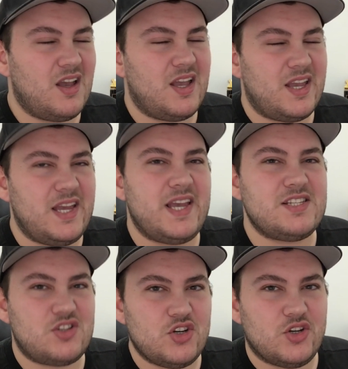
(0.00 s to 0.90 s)
is
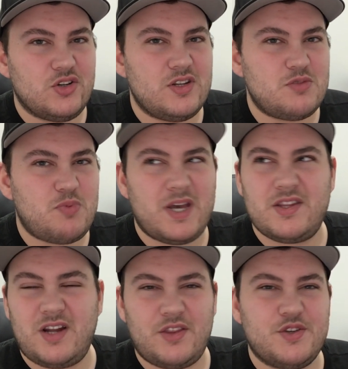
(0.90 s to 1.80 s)
good. It's better
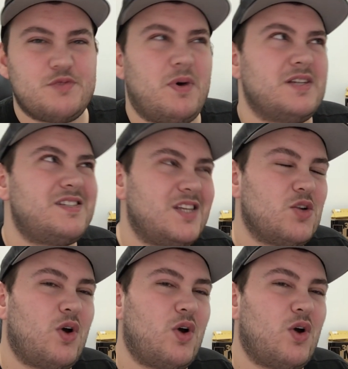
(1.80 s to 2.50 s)
than others, but still, I